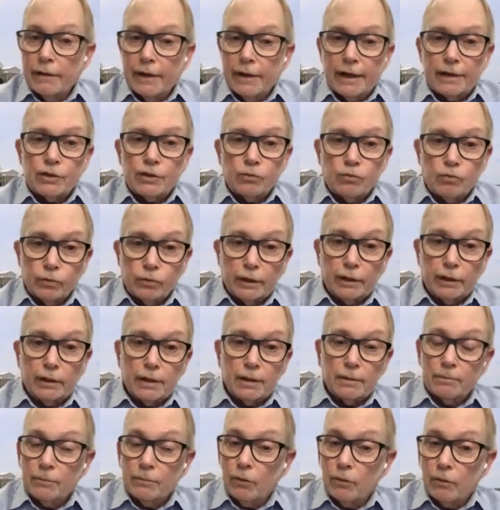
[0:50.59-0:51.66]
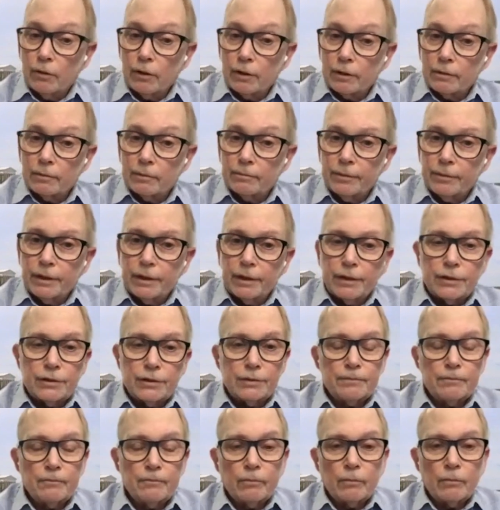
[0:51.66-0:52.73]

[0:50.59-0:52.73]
that's really important, because